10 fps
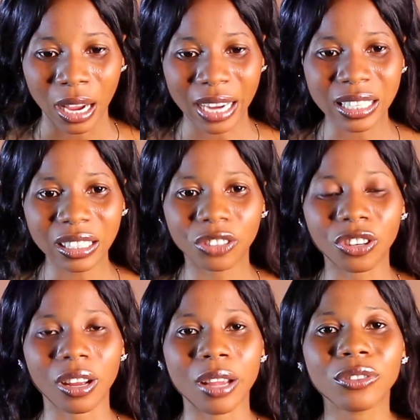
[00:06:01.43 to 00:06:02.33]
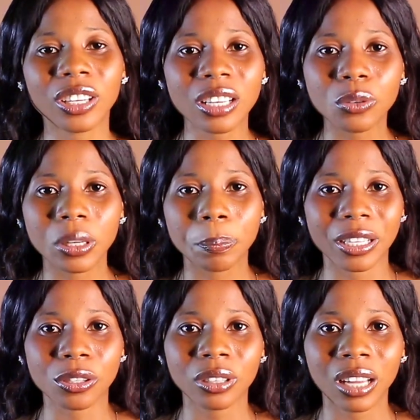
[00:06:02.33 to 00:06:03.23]
I think they chatted with a
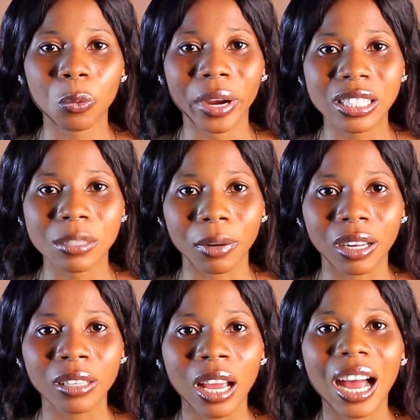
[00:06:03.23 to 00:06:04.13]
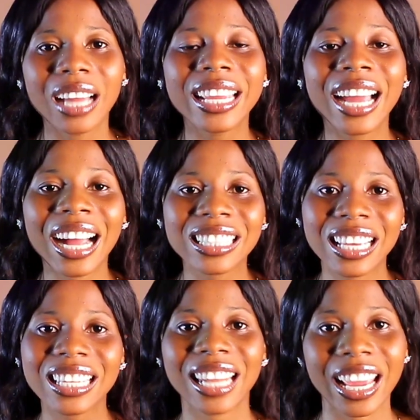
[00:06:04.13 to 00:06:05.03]
particular white man, and they
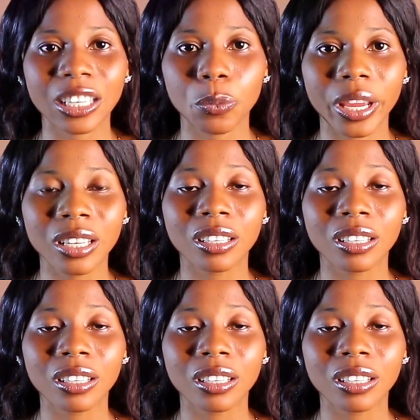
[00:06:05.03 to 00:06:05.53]
acted like they were